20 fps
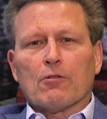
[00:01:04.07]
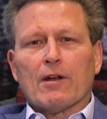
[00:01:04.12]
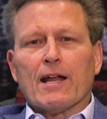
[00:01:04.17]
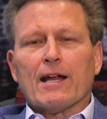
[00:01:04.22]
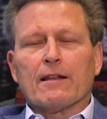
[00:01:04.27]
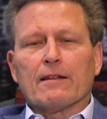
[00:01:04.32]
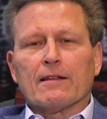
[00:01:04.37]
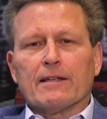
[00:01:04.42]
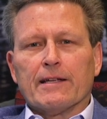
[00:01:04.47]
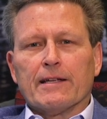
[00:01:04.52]
right
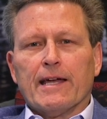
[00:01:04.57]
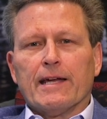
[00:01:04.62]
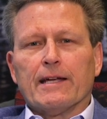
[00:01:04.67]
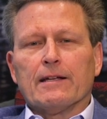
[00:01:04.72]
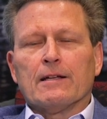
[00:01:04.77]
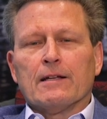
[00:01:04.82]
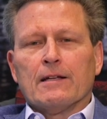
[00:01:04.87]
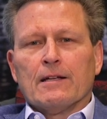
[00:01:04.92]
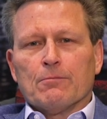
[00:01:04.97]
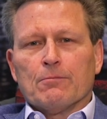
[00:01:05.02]
out of the
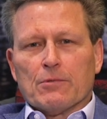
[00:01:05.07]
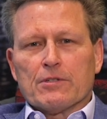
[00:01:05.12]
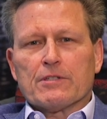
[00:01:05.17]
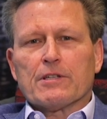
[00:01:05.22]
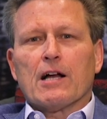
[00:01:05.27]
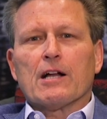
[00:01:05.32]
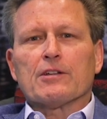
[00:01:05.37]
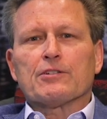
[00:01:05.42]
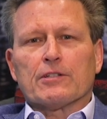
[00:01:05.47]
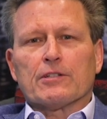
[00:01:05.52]
gate,
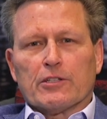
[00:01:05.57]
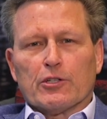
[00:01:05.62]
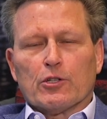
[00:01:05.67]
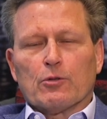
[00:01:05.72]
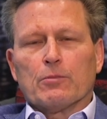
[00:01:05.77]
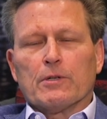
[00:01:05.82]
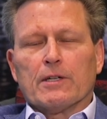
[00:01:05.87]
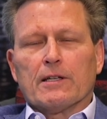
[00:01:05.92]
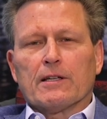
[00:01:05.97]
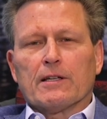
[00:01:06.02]
massaged it a
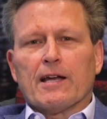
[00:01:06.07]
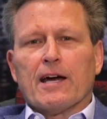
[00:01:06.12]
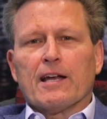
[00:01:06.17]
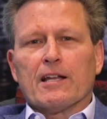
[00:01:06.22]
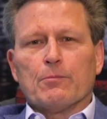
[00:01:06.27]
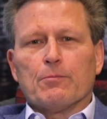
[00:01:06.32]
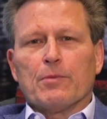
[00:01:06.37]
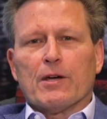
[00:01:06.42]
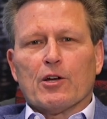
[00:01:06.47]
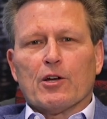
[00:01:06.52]
little bit and got
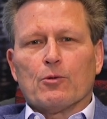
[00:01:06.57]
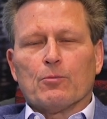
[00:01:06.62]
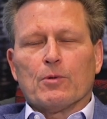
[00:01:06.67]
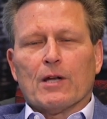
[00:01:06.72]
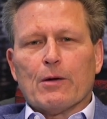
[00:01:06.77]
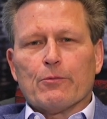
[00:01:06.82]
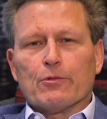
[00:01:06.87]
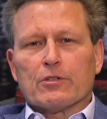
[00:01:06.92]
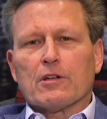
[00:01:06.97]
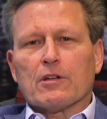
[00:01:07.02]
it better,
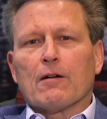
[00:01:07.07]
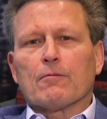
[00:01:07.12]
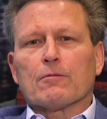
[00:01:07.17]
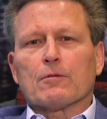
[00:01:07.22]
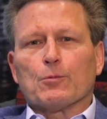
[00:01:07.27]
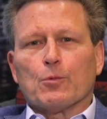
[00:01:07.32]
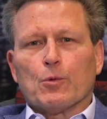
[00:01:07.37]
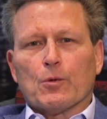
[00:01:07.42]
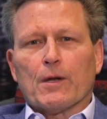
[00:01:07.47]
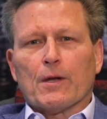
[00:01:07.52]
but I was
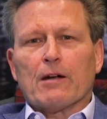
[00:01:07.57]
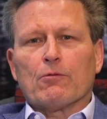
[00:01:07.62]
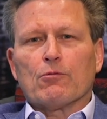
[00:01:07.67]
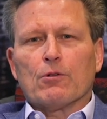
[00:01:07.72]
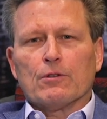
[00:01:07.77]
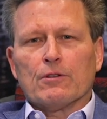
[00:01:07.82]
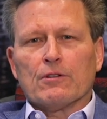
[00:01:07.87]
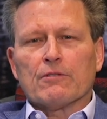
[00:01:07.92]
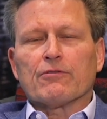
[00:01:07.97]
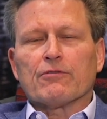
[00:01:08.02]
comfortable that I
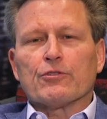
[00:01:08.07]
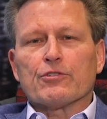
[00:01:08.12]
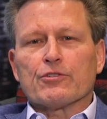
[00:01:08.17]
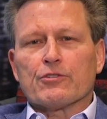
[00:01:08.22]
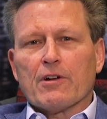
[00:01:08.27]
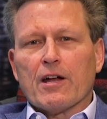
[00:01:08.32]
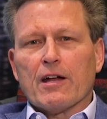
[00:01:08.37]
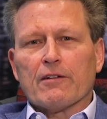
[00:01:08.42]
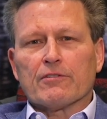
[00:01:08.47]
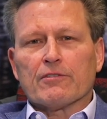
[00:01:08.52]
wrote in the first
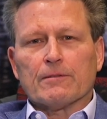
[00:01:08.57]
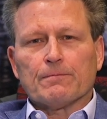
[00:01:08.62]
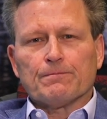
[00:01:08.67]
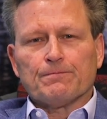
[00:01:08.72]
draft.